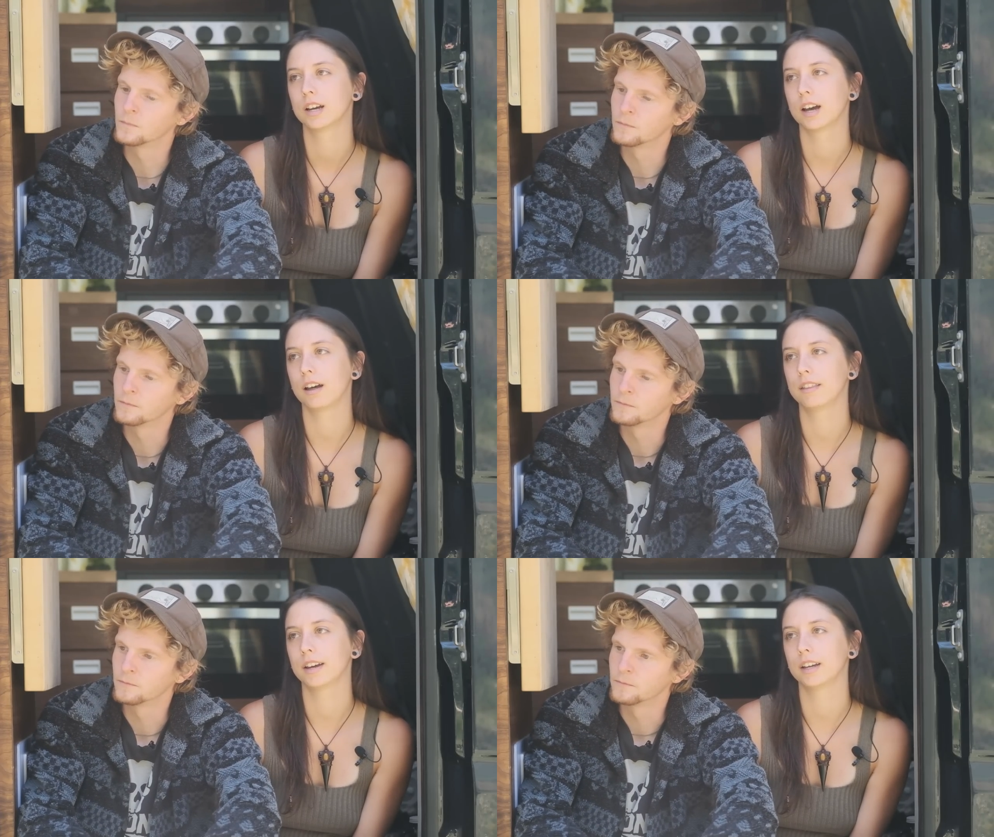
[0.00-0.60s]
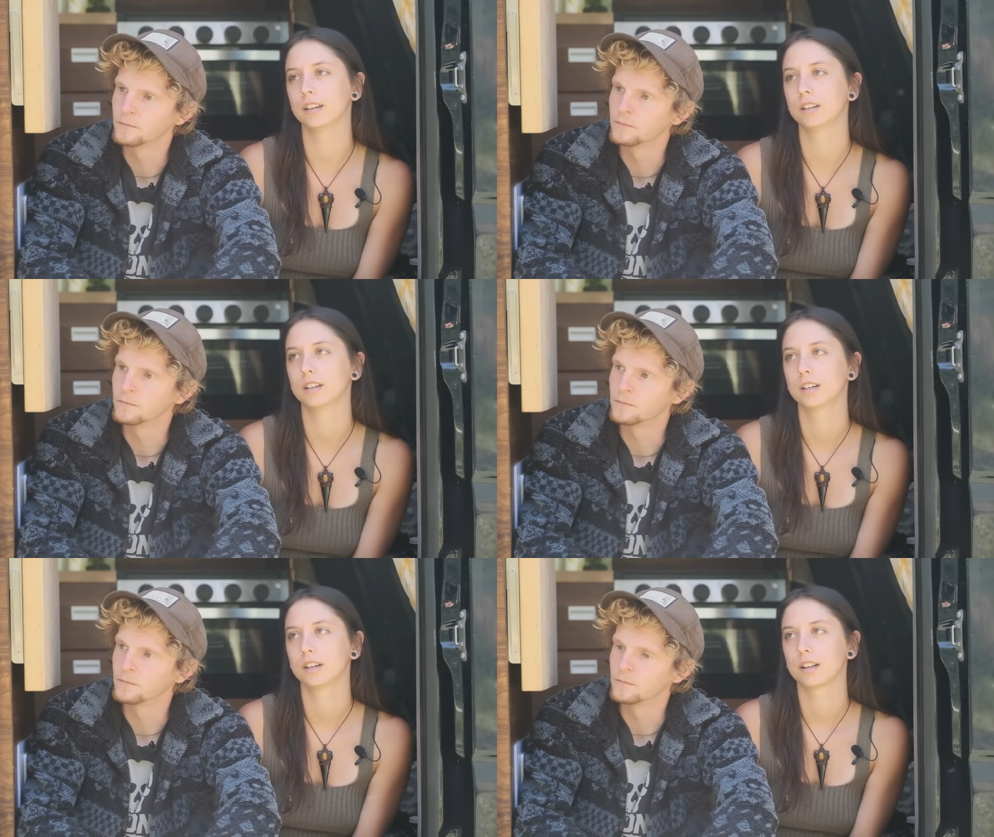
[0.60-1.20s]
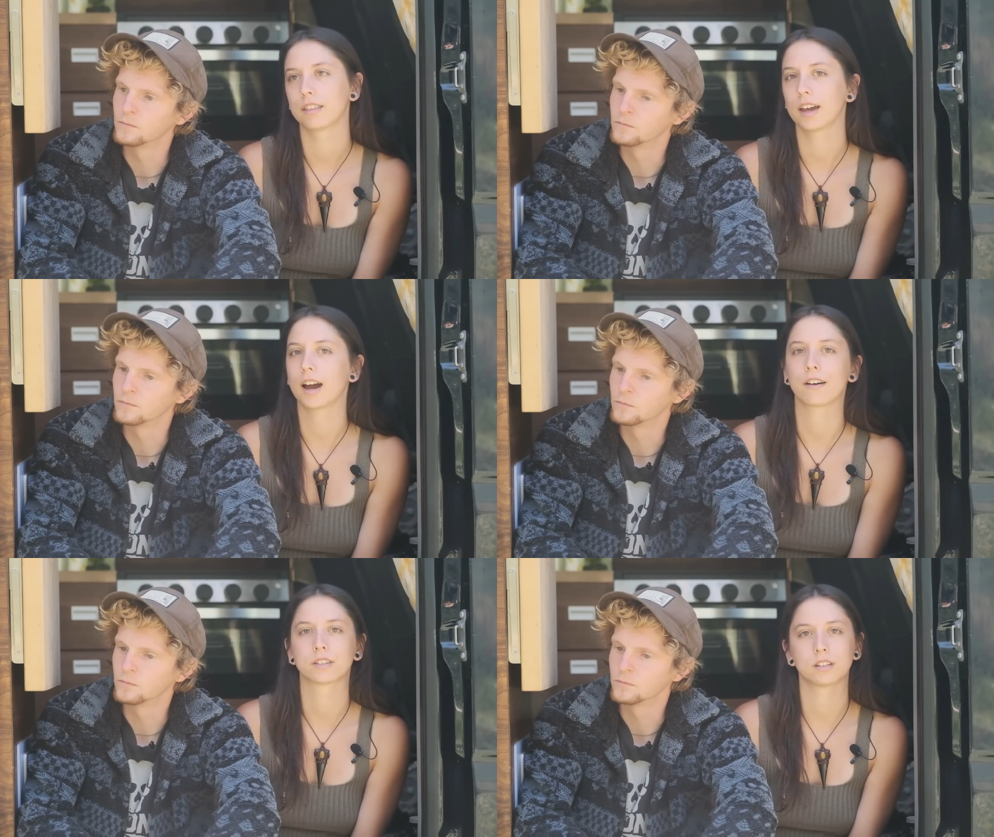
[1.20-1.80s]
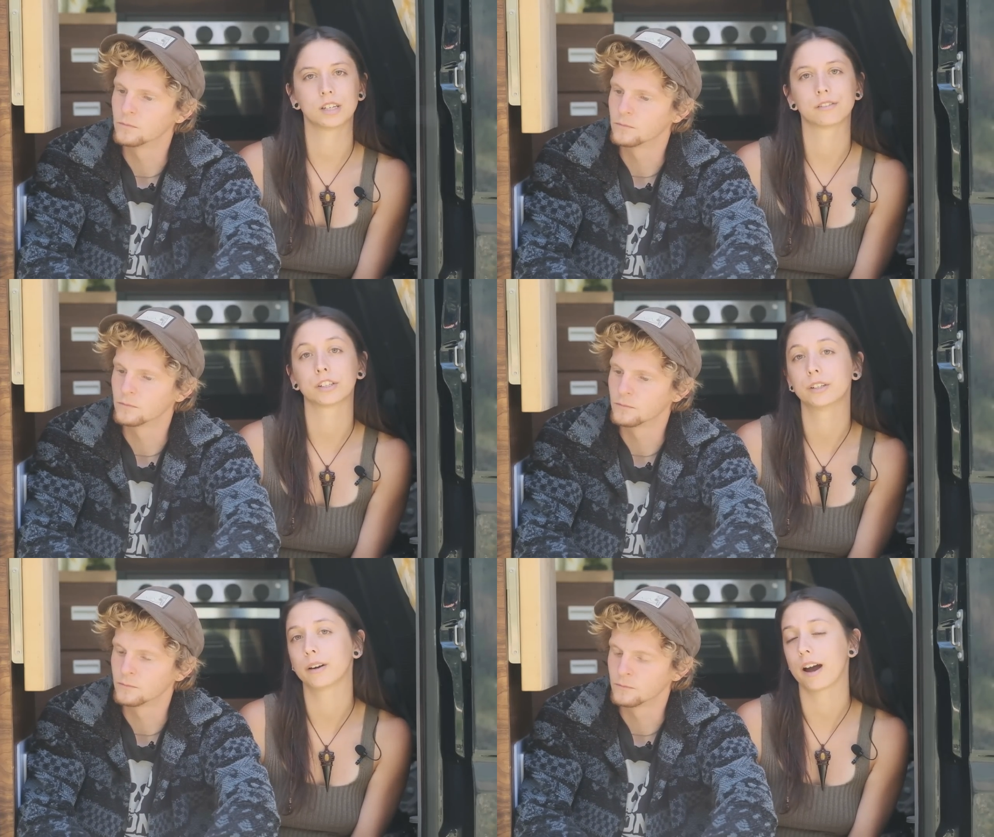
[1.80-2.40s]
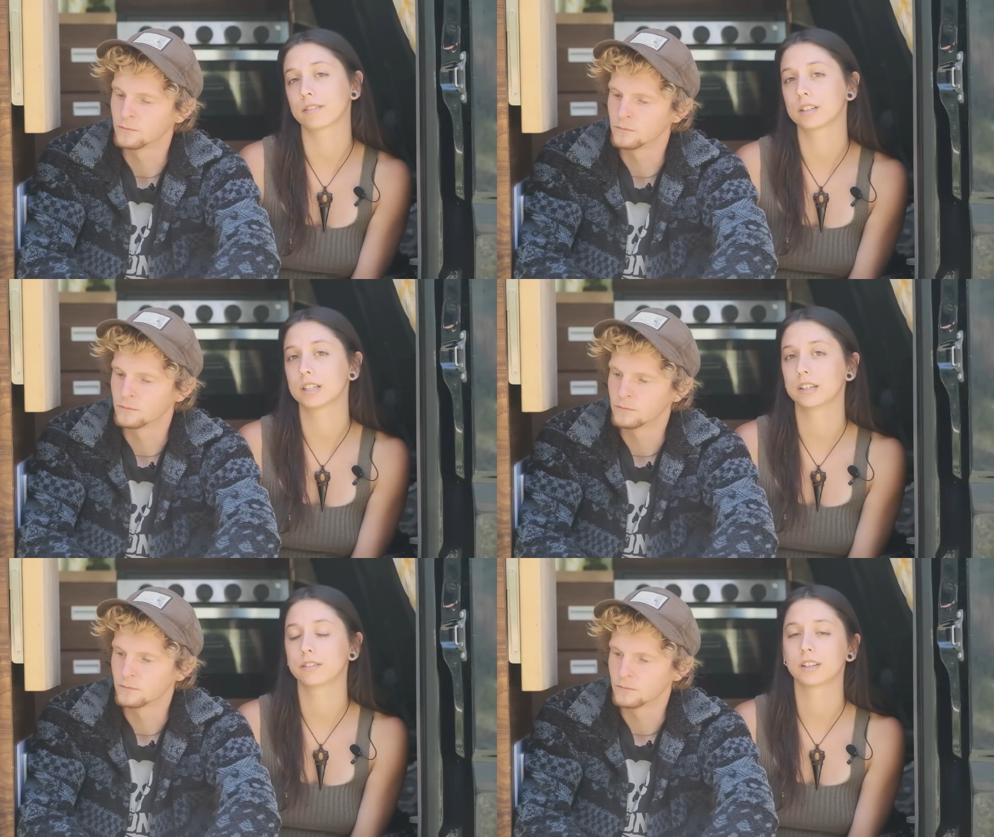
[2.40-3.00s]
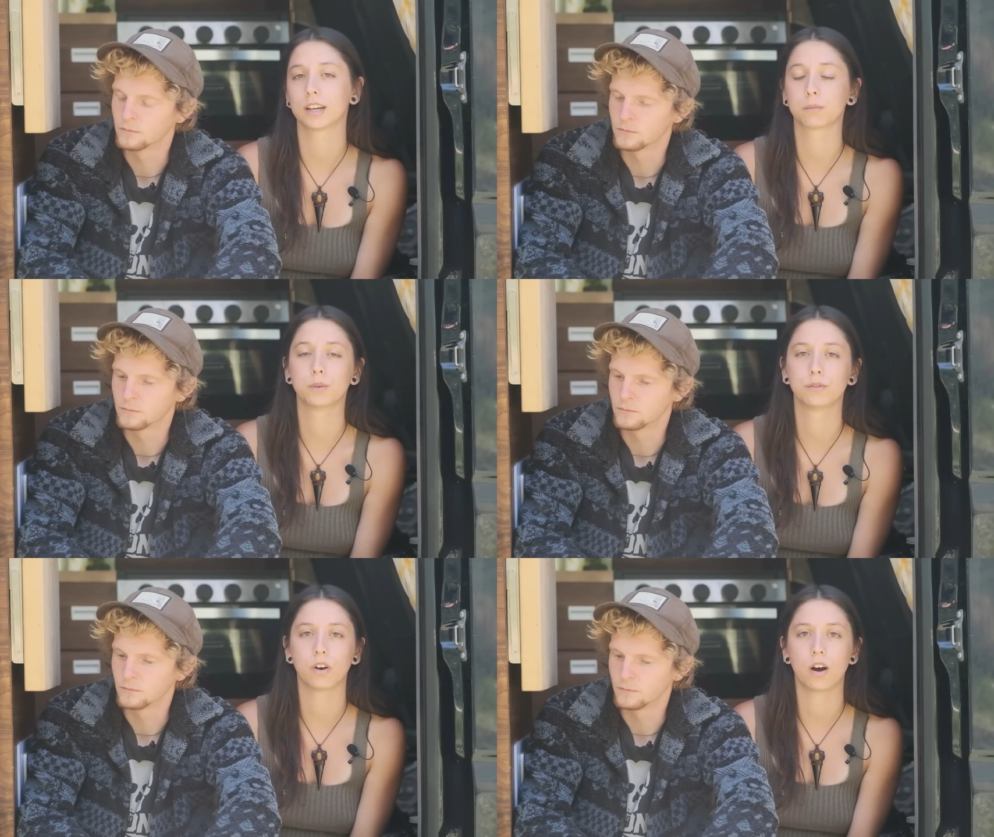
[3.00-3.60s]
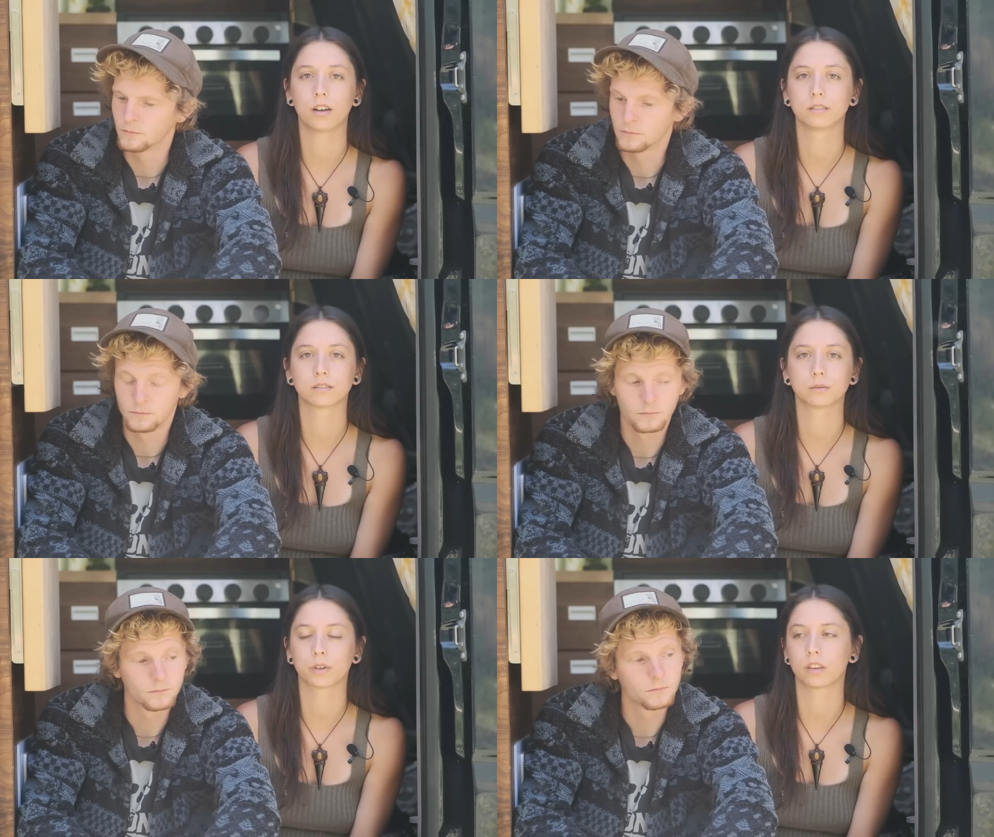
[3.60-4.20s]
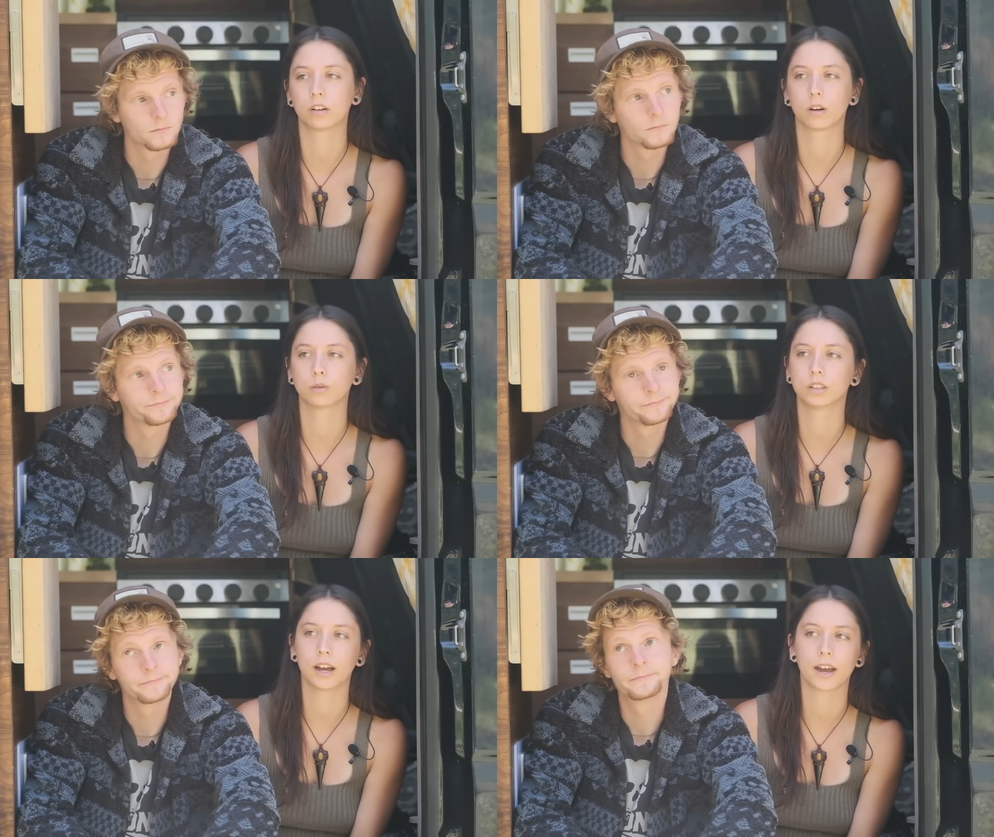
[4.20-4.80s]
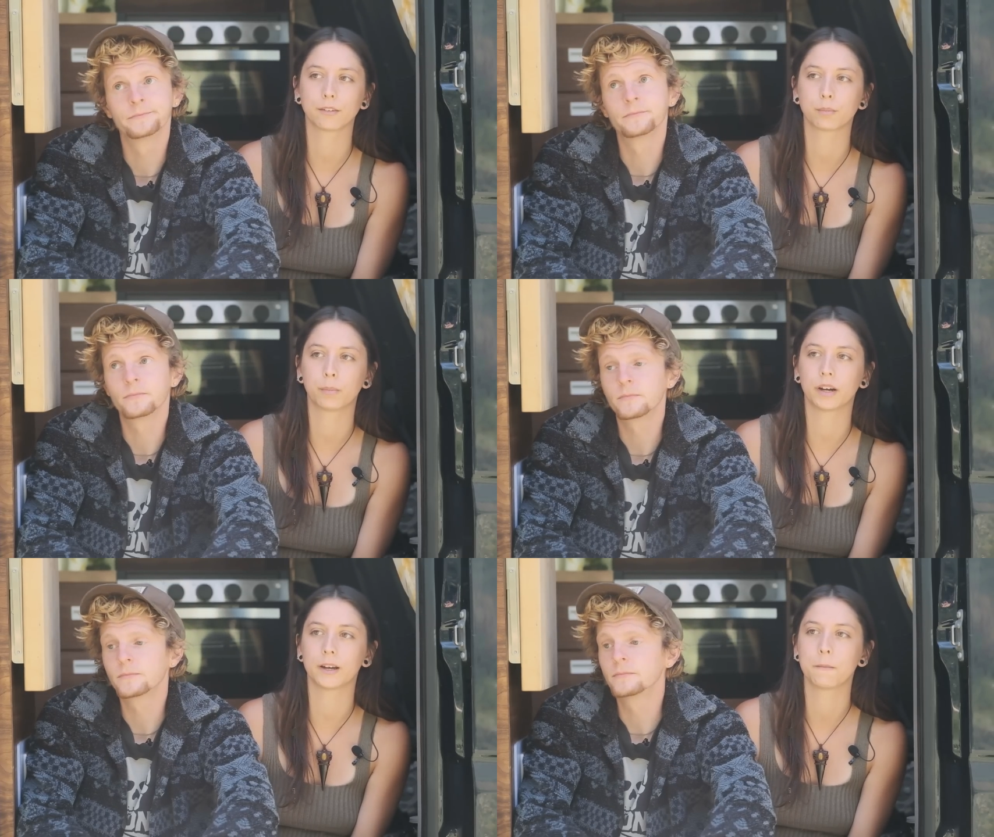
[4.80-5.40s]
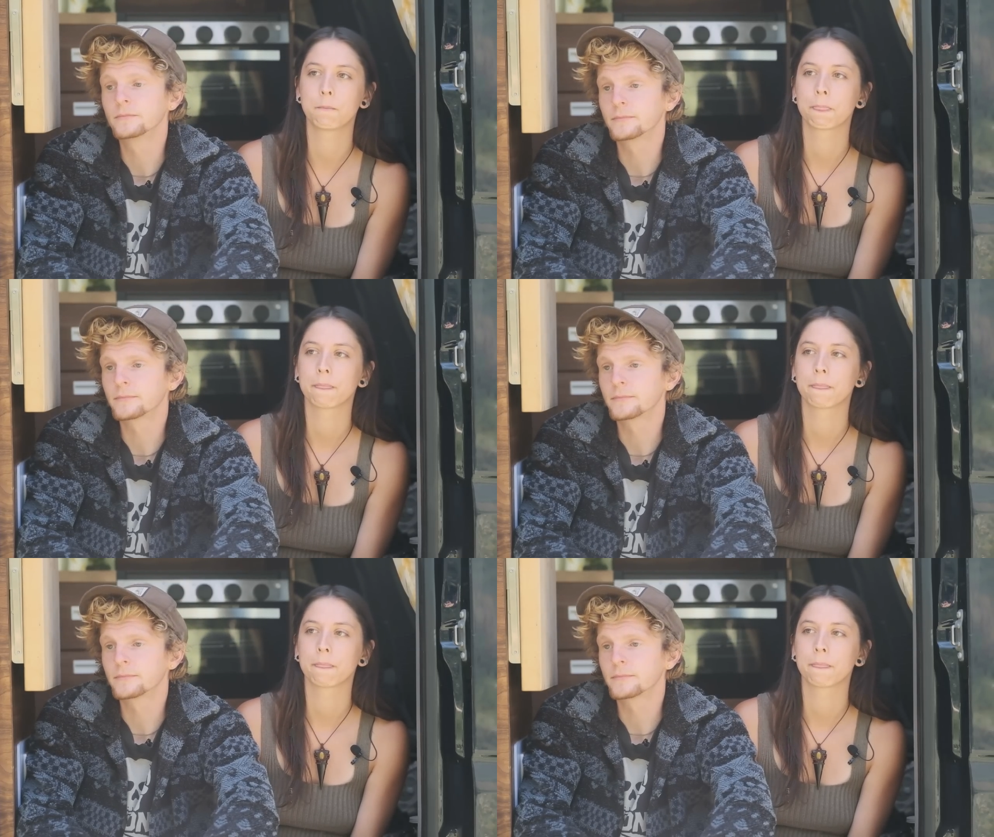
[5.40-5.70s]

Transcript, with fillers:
Speaker 1: and then they have to leave or you have to leave and like move on with your own life. But